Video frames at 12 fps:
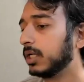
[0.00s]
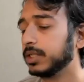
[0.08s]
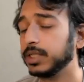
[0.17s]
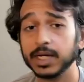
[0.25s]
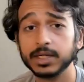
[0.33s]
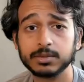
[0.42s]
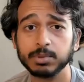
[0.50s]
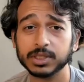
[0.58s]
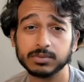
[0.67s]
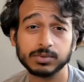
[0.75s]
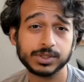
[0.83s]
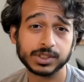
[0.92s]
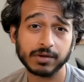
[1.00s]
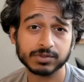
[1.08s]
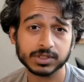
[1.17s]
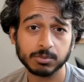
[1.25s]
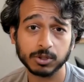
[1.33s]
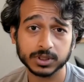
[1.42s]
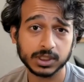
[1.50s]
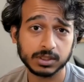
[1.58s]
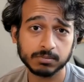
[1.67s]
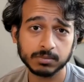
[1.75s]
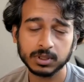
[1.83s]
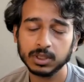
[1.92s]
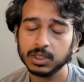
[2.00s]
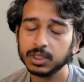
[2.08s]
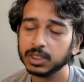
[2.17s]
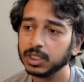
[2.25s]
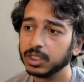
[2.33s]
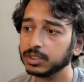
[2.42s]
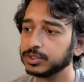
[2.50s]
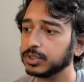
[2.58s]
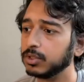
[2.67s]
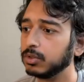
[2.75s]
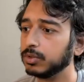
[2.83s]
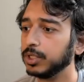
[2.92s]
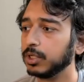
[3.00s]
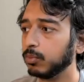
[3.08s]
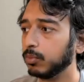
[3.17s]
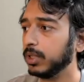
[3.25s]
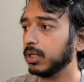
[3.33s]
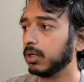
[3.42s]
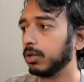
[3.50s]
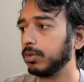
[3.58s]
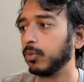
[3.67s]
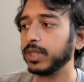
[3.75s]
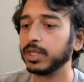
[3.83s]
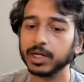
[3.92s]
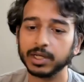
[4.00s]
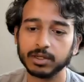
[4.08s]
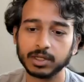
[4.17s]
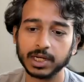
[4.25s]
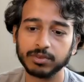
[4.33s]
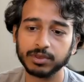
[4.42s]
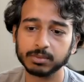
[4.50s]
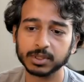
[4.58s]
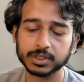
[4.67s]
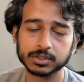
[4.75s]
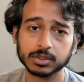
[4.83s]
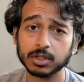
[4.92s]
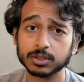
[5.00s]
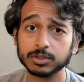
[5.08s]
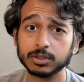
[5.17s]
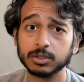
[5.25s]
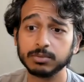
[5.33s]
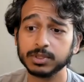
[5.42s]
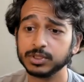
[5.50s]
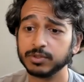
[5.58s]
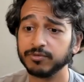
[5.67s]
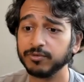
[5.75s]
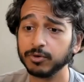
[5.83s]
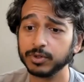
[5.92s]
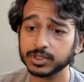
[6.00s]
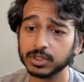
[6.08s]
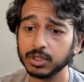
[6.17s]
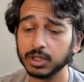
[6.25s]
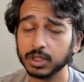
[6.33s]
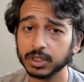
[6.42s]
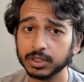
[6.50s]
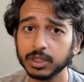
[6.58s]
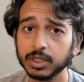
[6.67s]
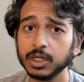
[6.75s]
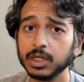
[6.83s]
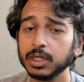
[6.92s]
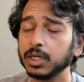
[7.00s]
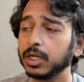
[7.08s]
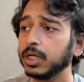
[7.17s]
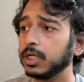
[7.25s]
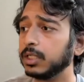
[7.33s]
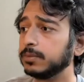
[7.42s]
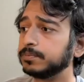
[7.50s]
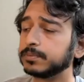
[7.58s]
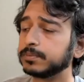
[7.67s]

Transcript: yet because we just have a small team. So, the way that I kind of think about this long term is to focus on the